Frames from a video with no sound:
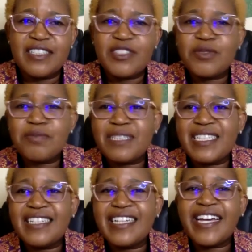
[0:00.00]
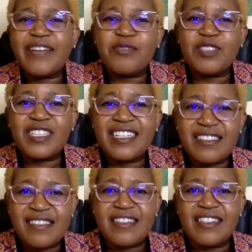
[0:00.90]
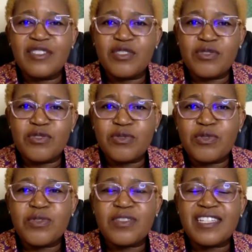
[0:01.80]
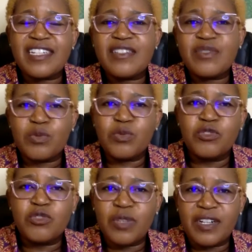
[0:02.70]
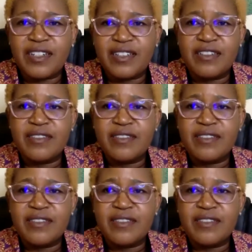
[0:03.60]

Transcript: It will be an effortless thing to do because that is who you are.